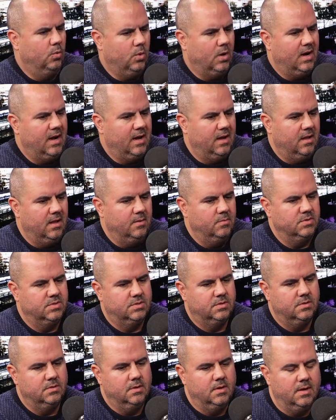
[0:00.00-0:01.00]
while. I
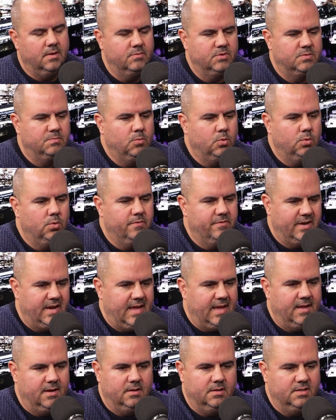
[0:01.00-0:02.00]
was more of an
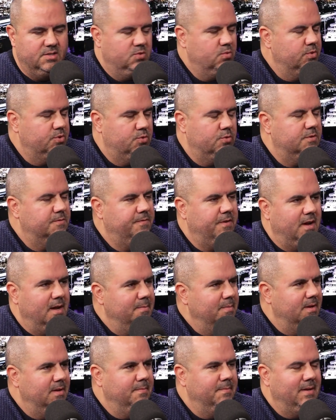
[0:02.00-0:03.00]
analyst, which was fine.
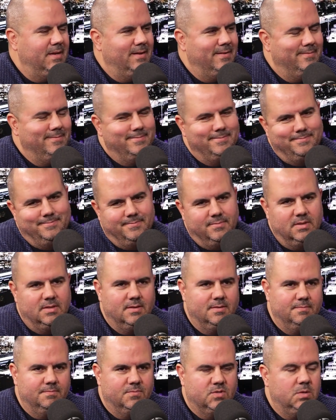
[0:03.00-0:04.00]
But I mean,
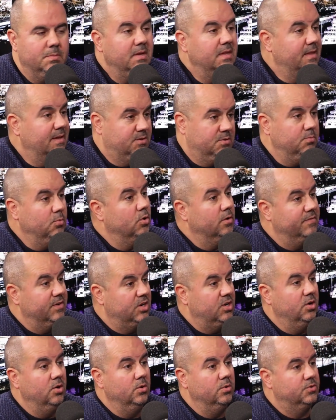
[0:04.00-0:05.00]
to me, that's more of a
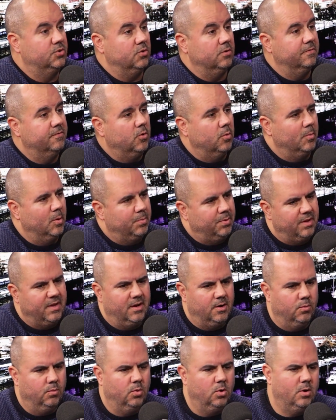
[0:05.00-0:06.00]
coach or a former
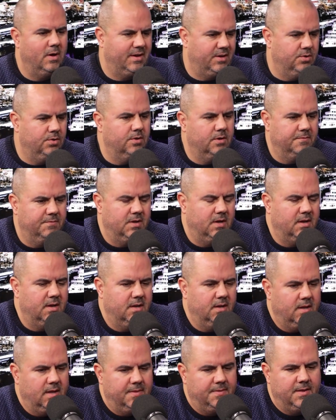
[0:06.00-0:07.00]
player role. I could have done
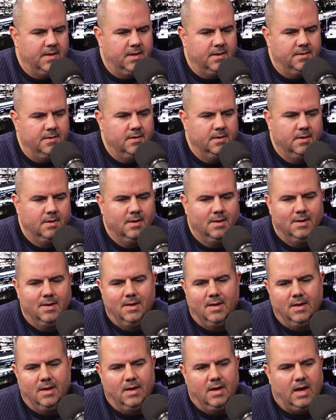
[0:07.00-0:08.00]
it, and then
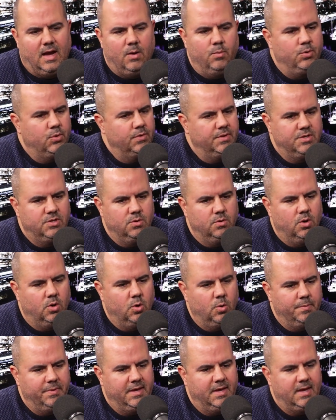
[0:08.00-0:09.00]
I would only do
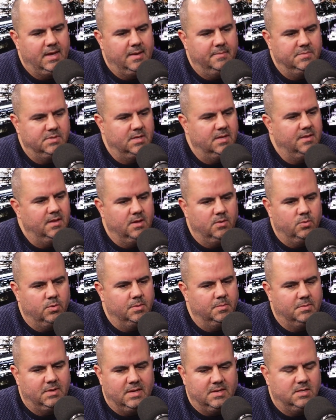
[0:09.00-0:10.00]
home games, and there
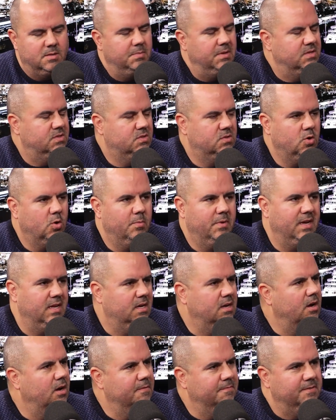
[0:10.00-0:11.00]
would get to be so many
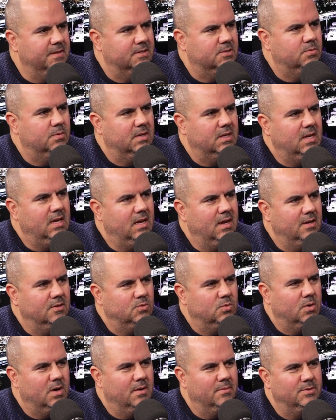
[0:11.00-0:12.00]
conflicts with the Kings
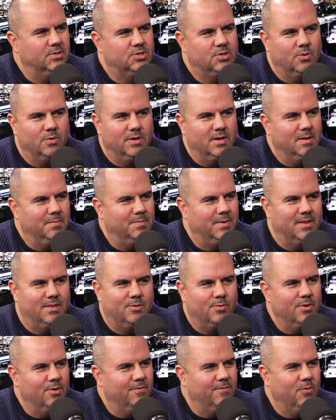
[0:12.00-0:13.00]
where I was showing up at
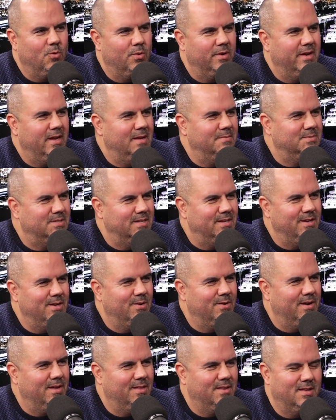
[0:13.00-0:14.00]
3 or 4 games a
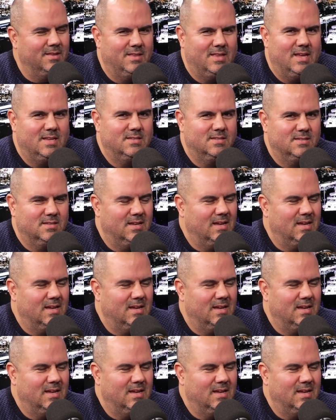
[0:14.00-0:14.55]
year, and I thought